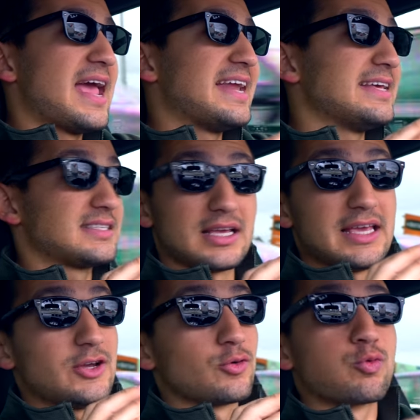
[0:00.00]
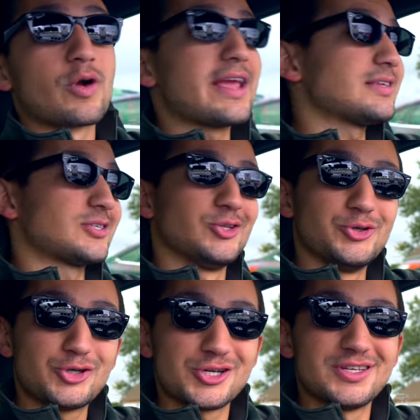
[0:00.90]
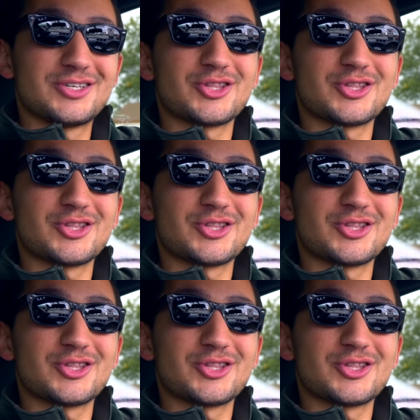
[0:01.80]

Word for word: And it's a great solution